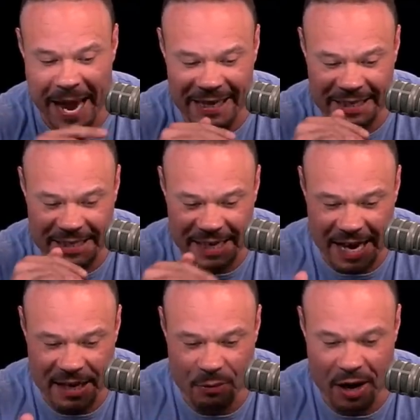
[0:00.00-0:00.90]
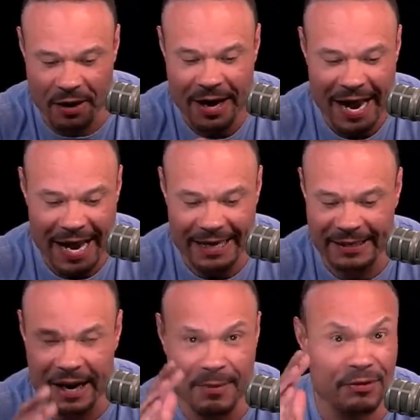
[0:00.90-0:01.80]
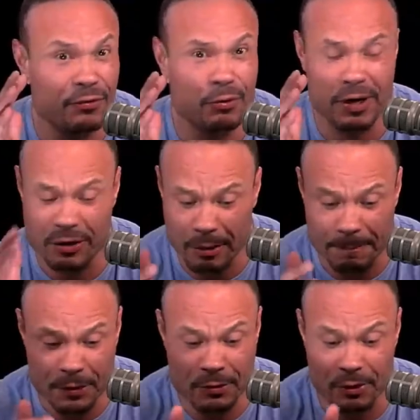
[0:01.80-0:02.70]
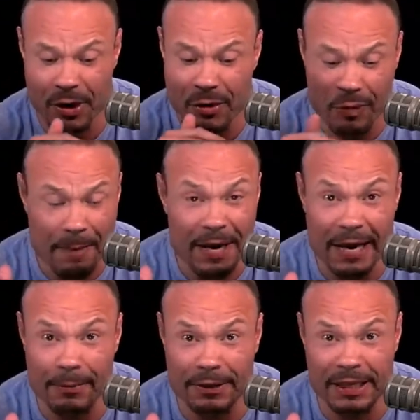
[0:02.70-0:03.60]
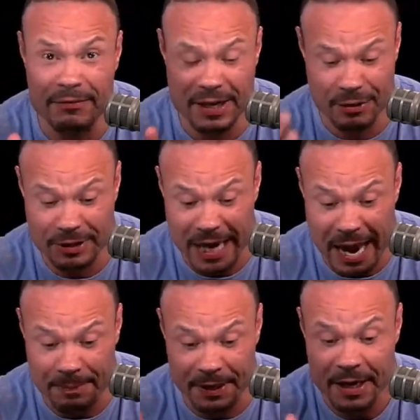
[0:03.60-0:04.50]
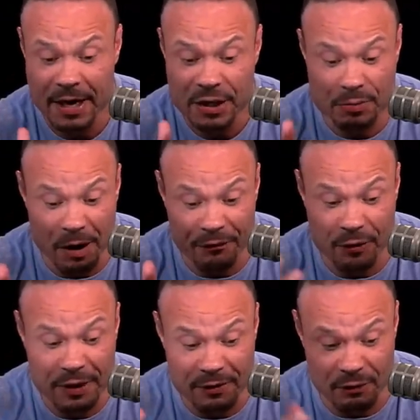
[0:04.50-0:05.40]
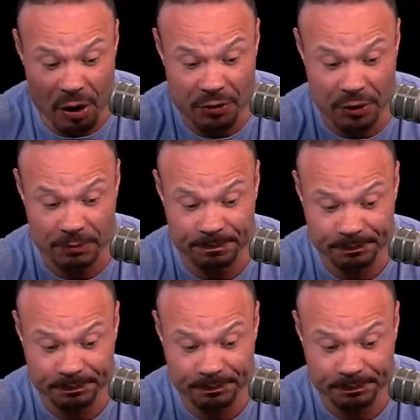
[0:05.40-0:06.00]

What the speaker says: Access it anywhere, anytime. You view it on your computer, web-enabled TV, your tablet, smartphone, even Roku.